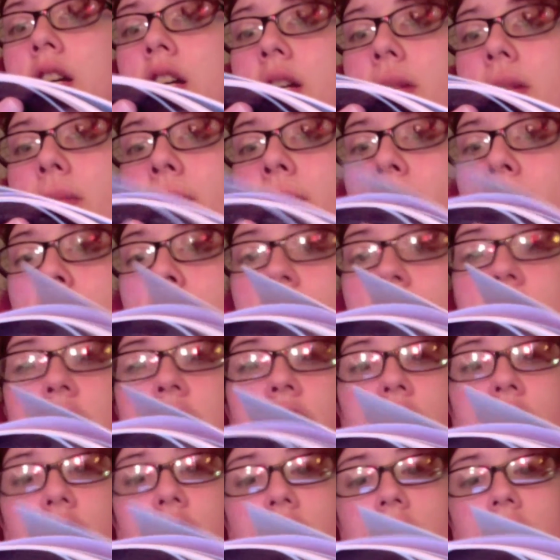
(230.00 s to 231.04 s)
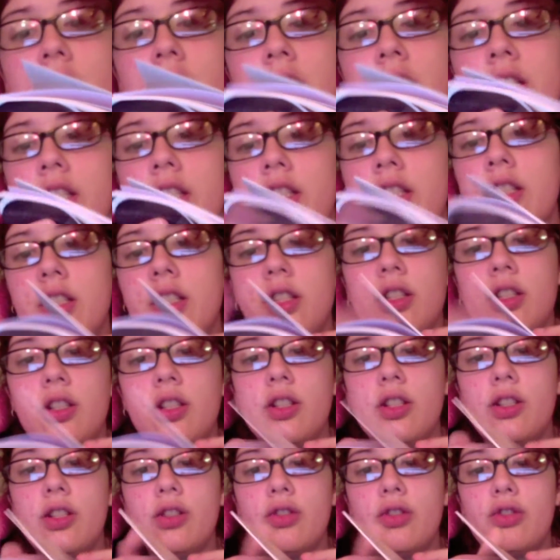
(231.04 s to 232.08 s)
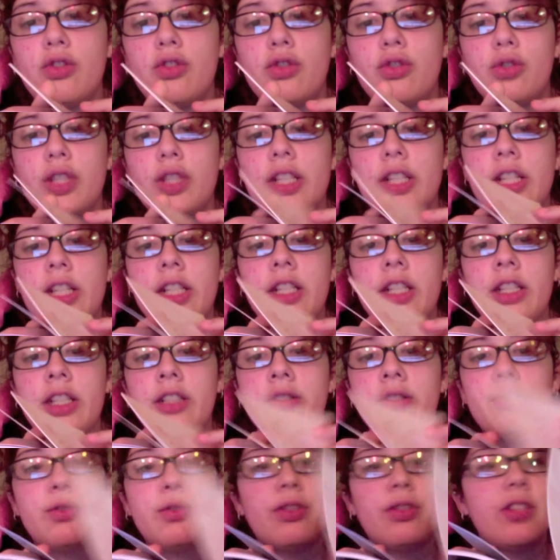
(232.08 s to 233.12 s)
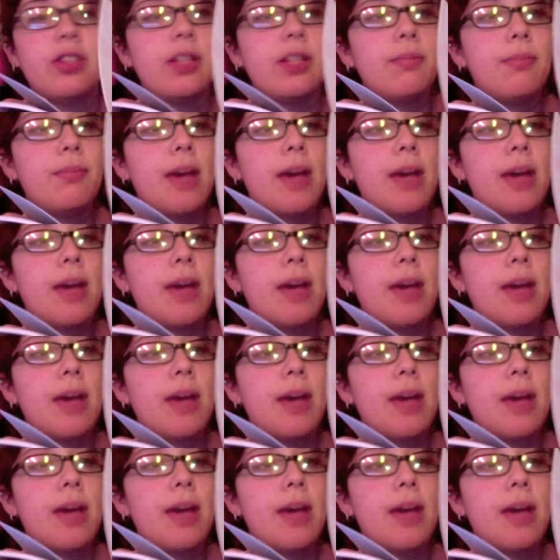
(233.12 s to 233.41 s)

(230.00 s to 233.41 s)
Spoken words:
March is green for St.